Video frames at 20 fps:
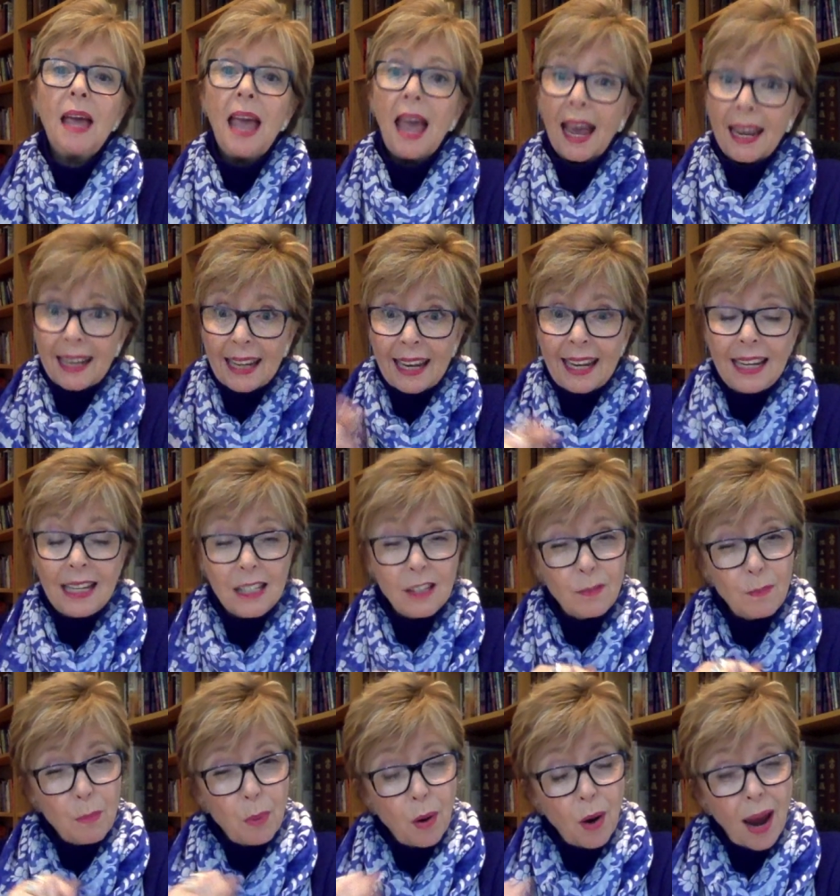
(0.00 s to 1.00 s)
and he's
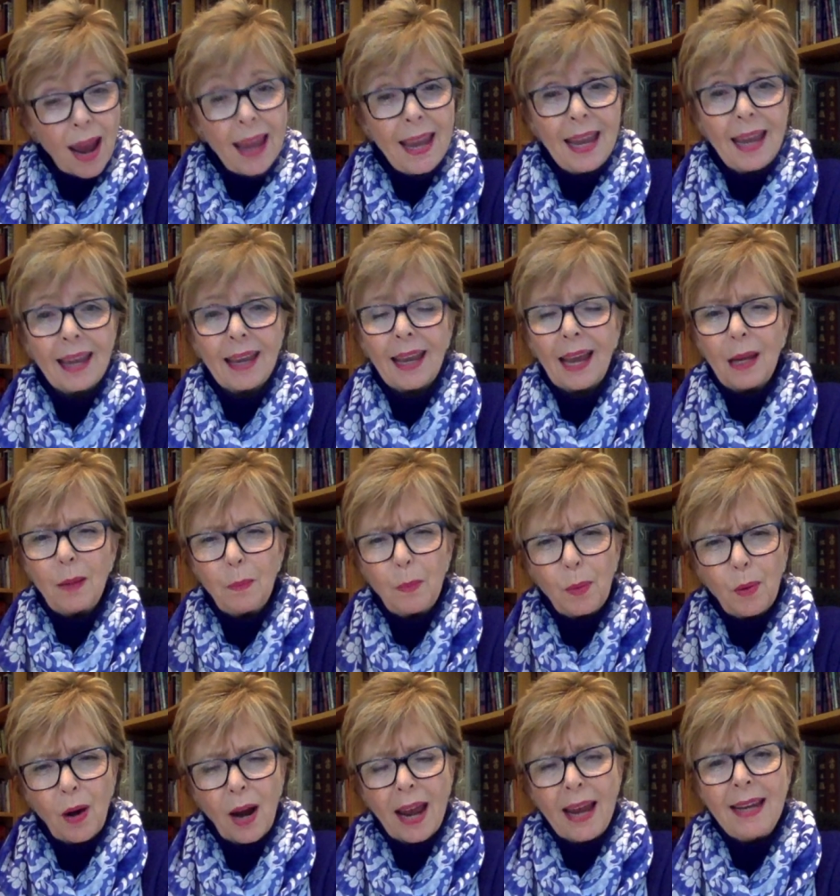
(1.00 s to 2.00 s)
praying and
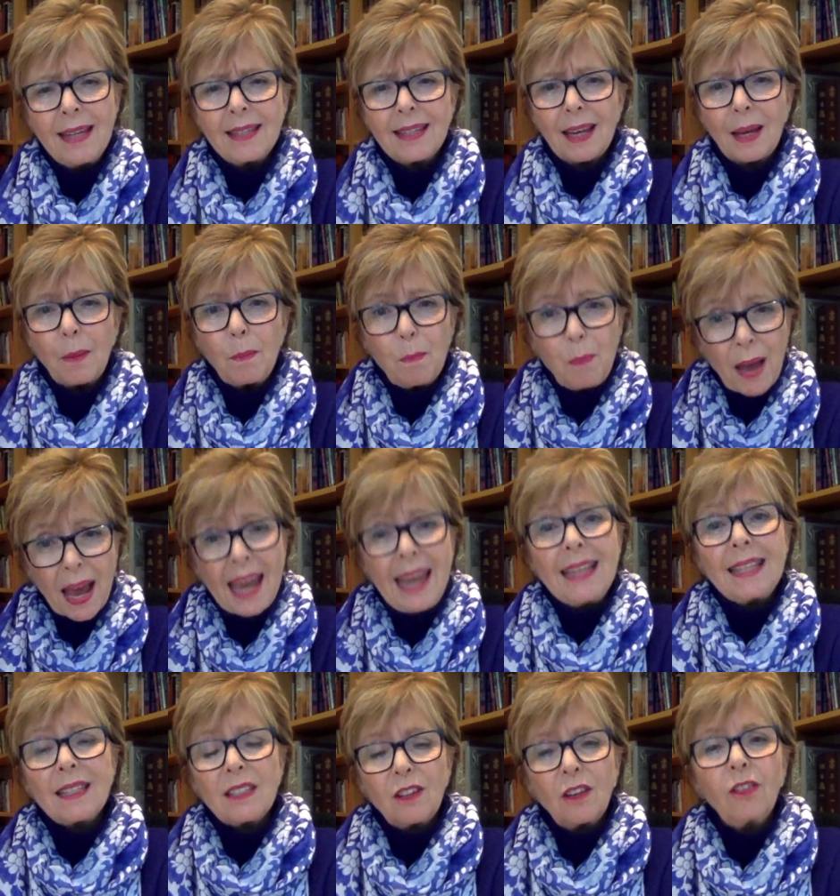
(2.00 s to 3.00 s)
praising
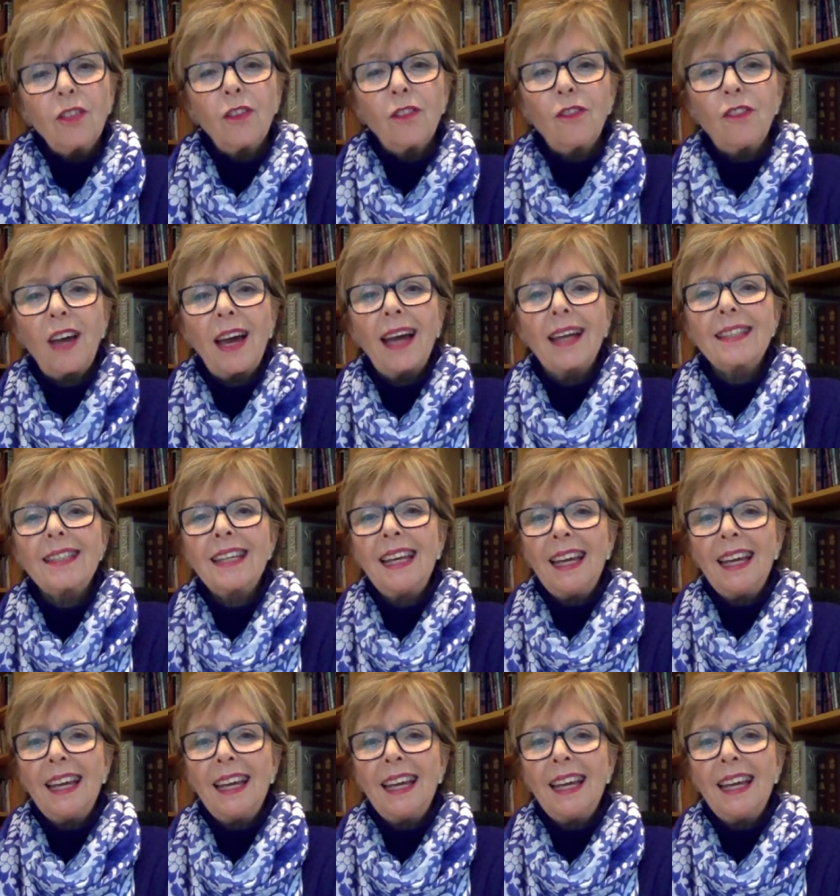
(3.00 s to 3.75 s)
based on the fact